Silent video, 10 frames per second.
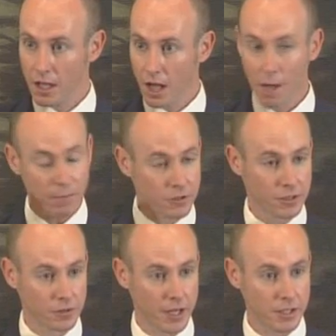Up
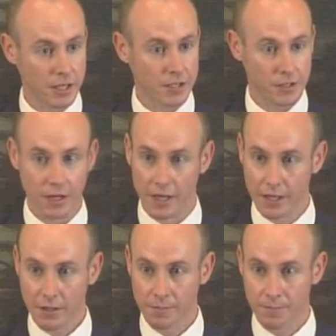until
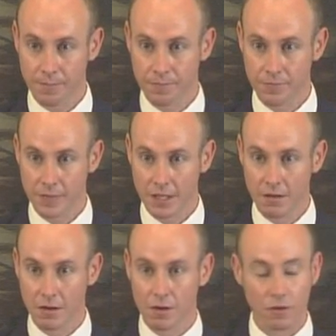1989,
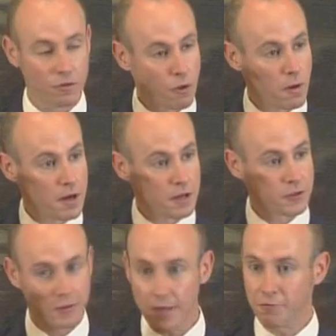there were
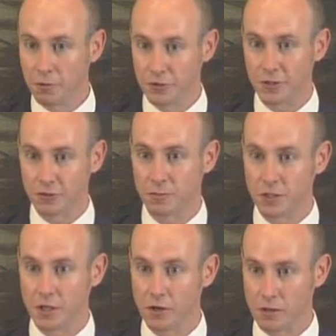several systems
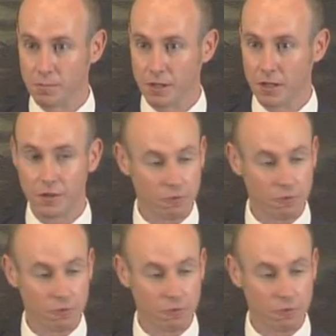in Europe that